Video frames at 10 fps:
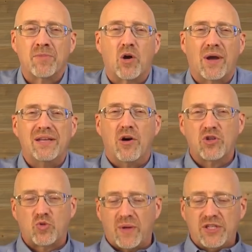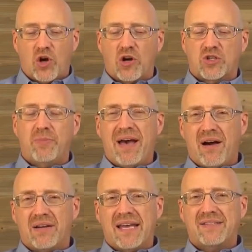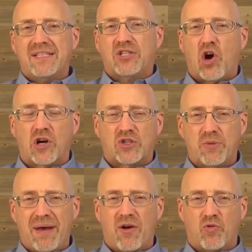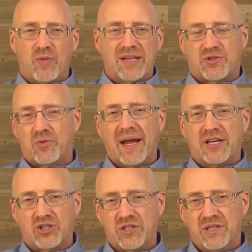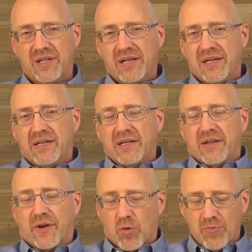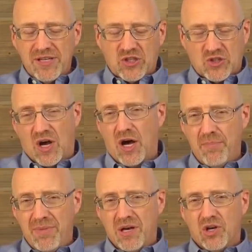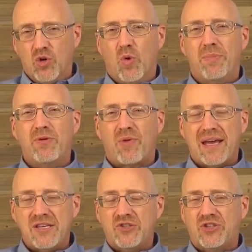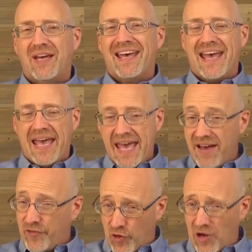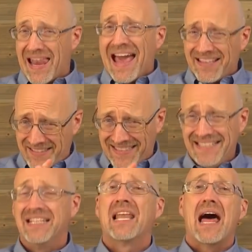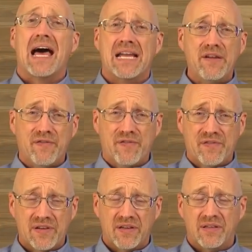Okay, notice what he talks about as he talks about resurrection. There will be some who will be raised to everlasting life,